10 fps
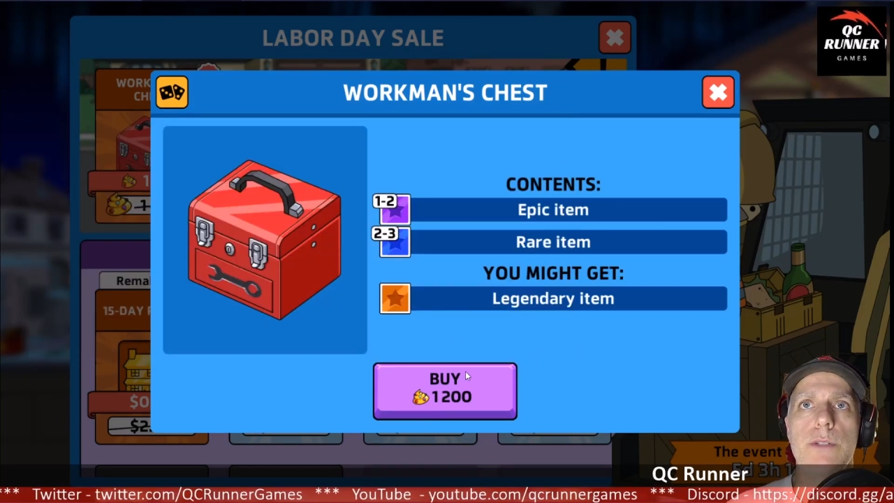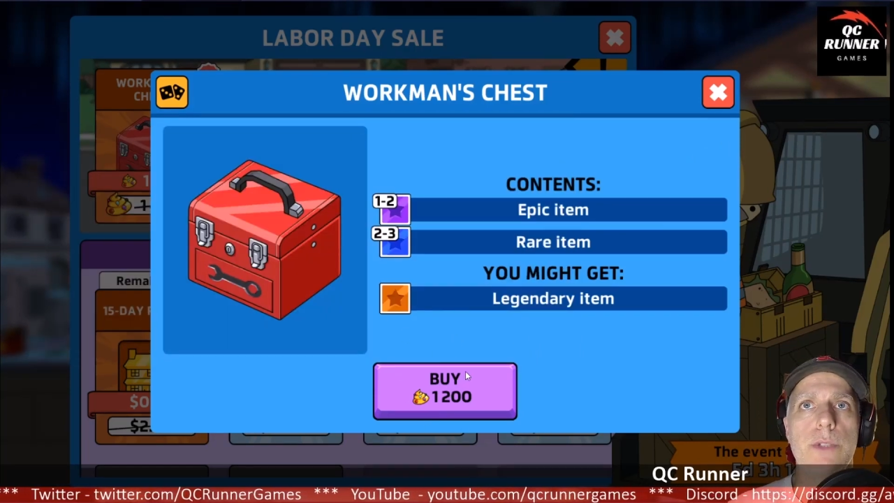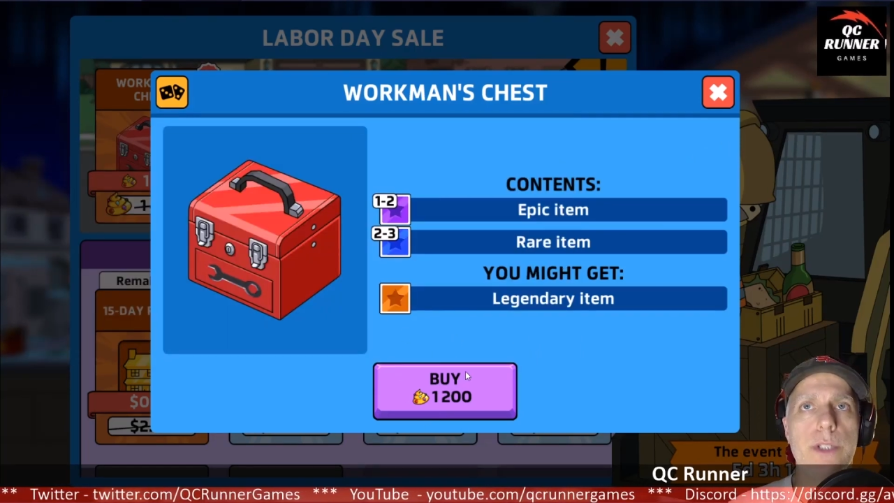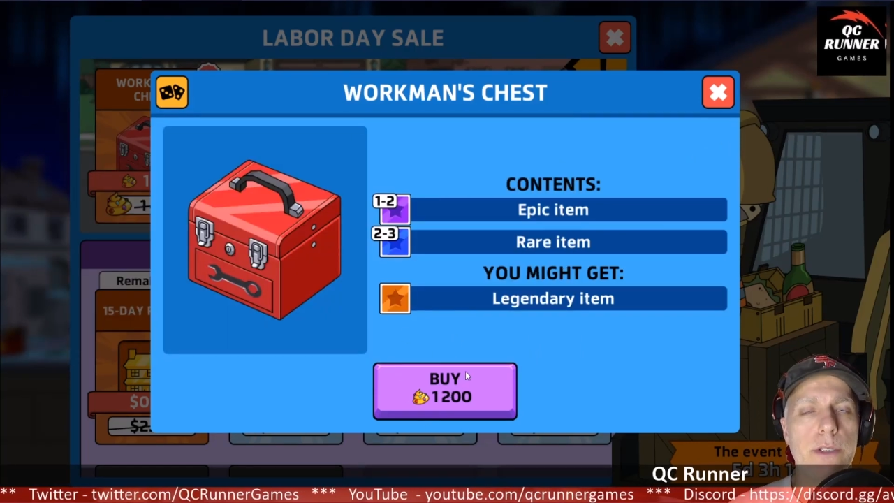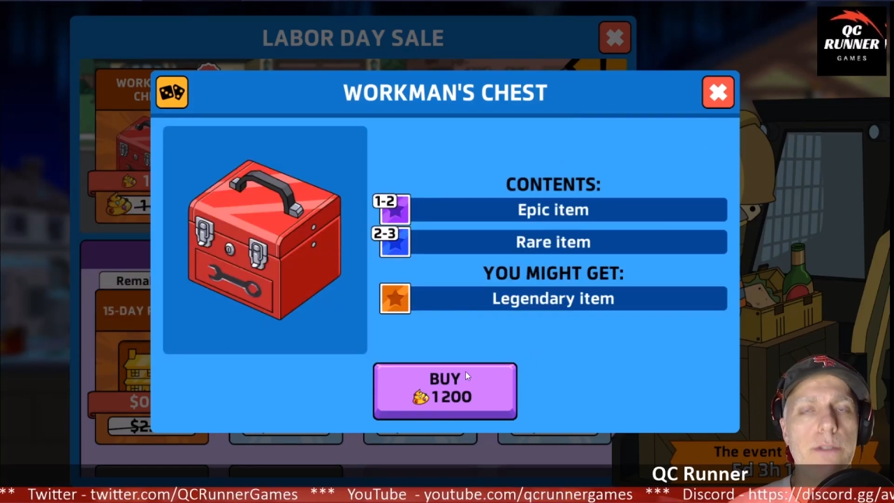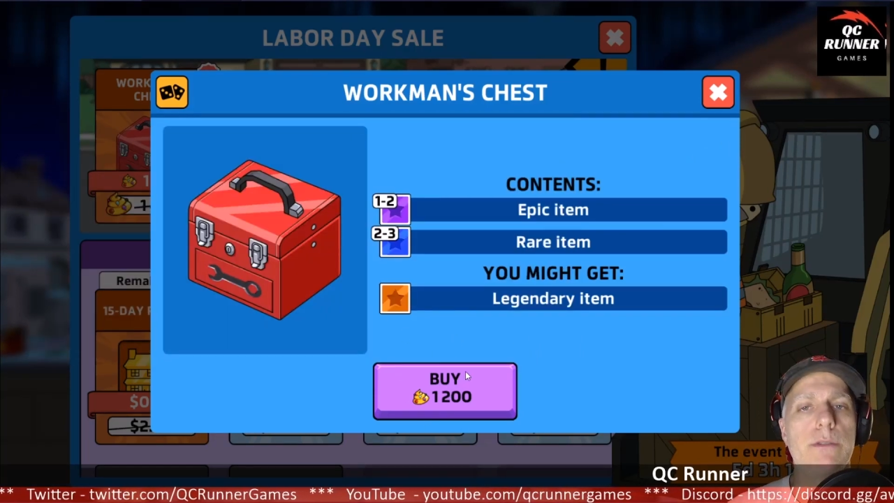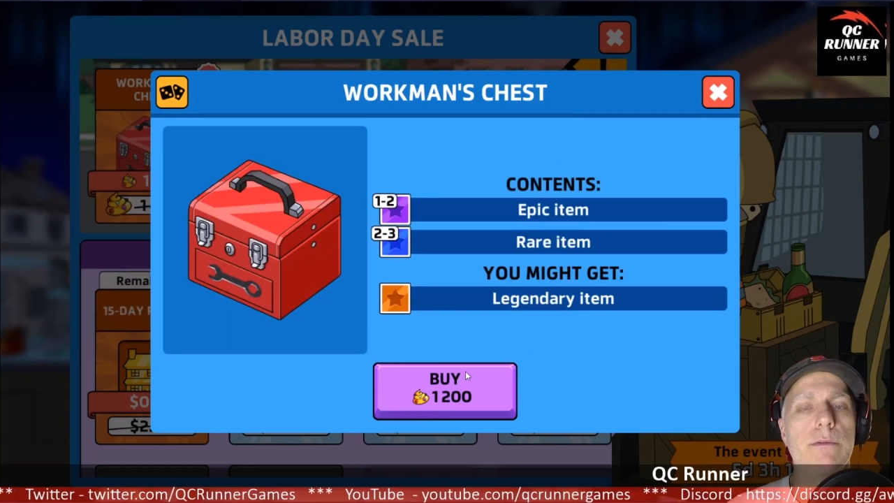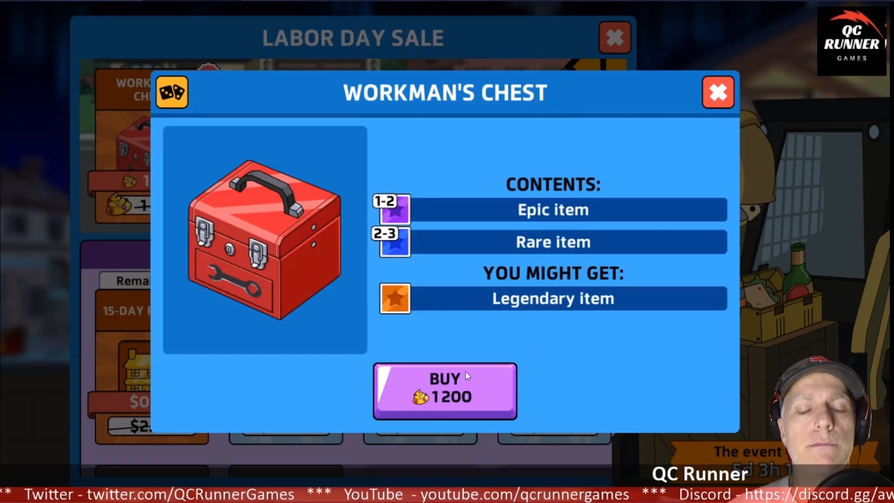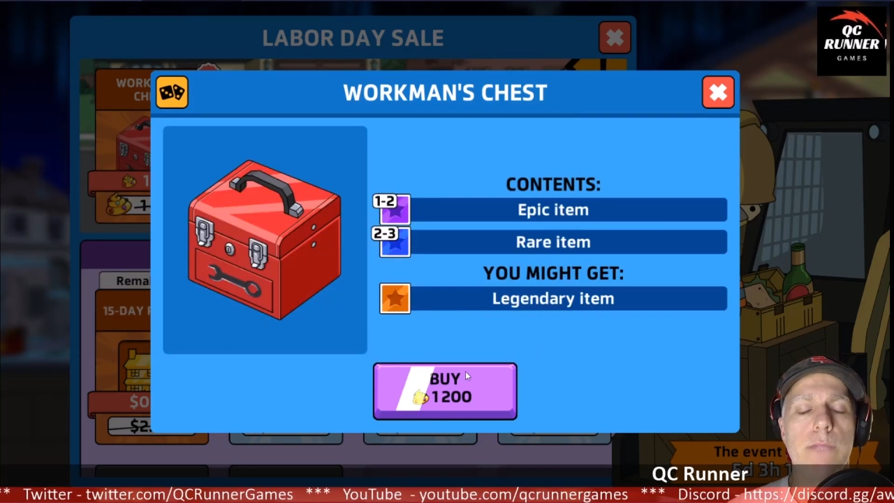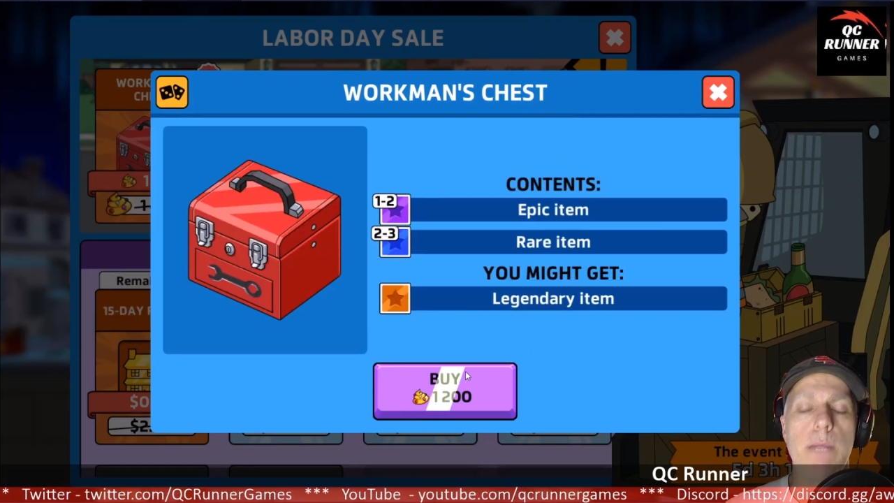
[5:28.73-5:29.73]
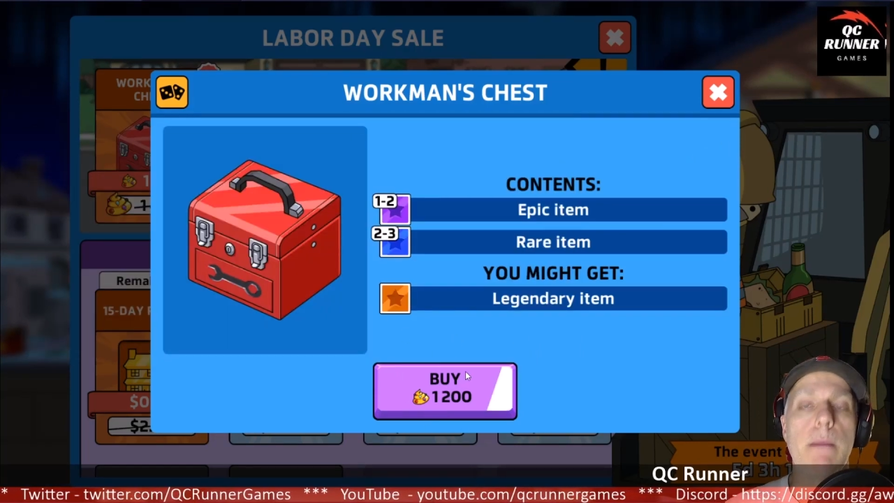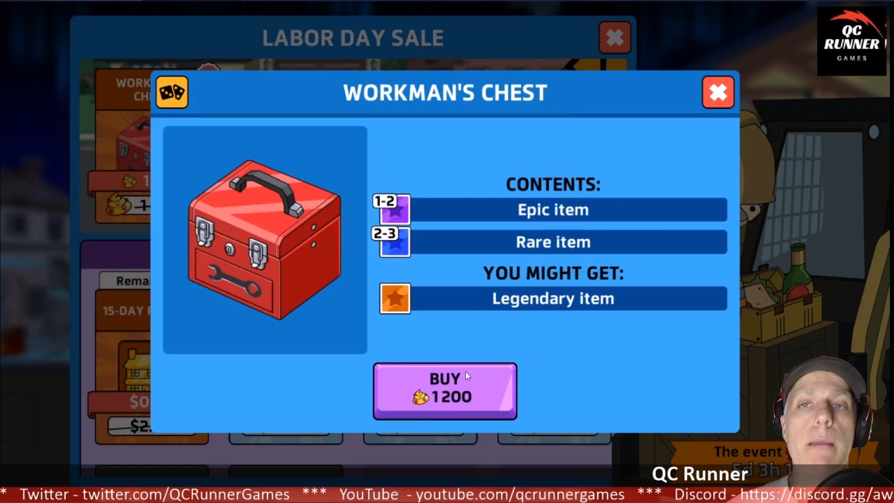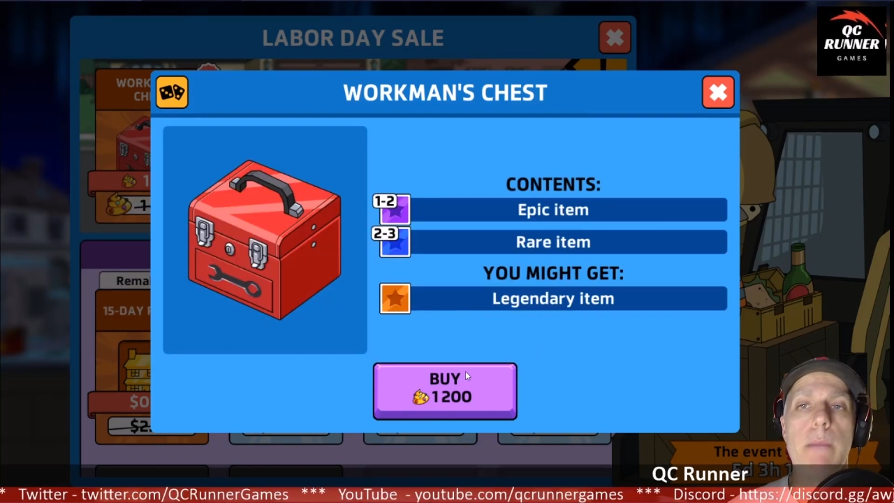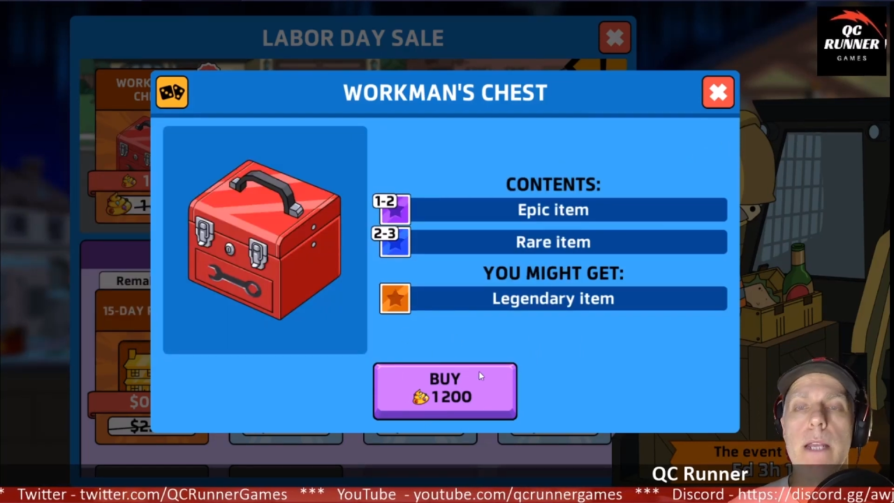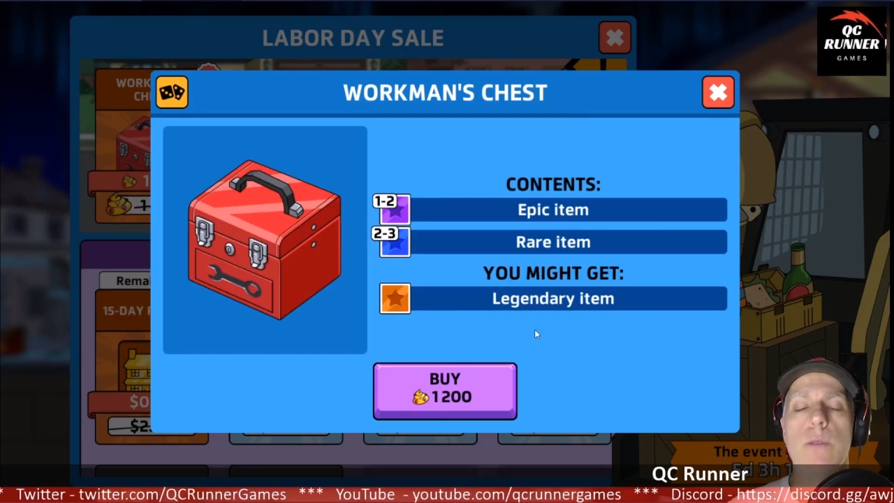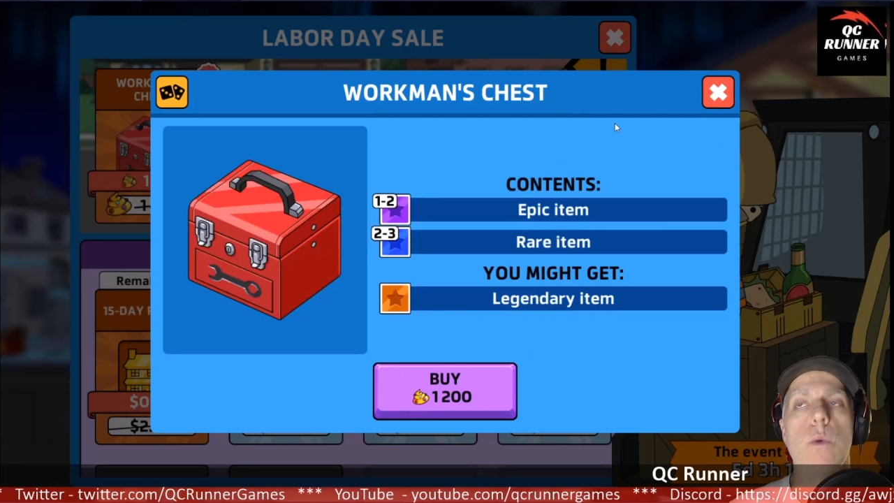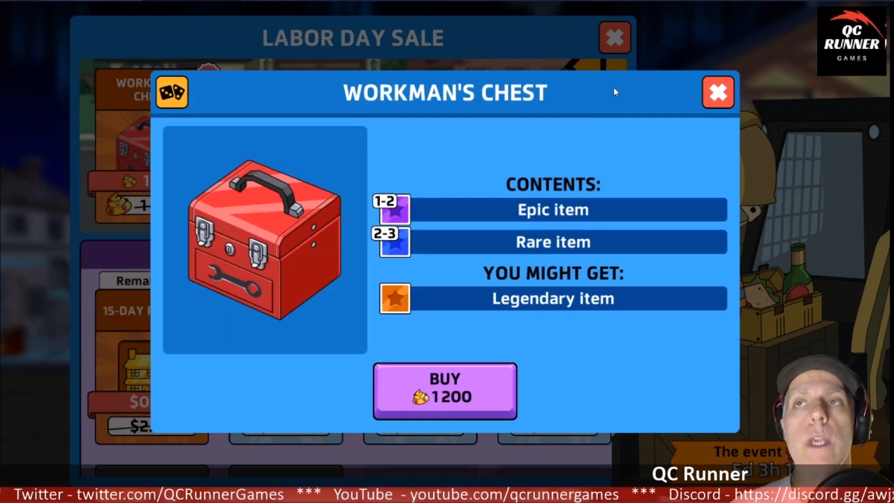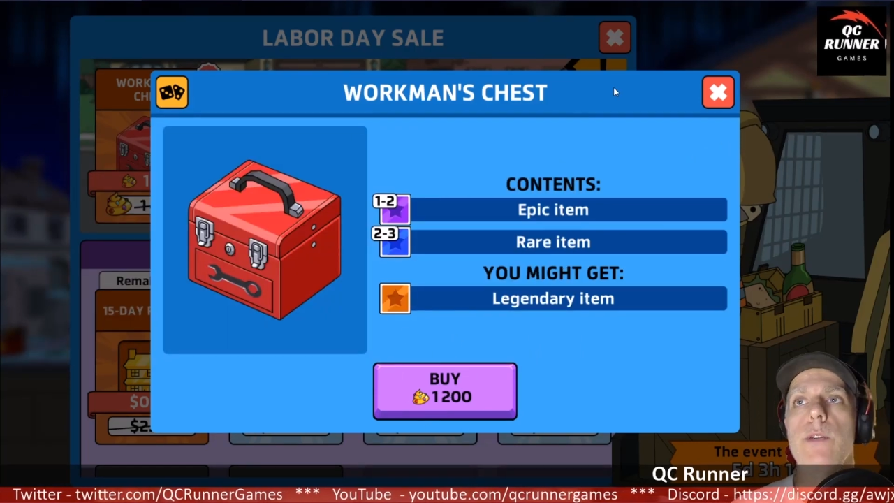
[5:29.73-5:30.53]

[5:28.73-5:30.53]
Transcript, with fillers: which is in my mind way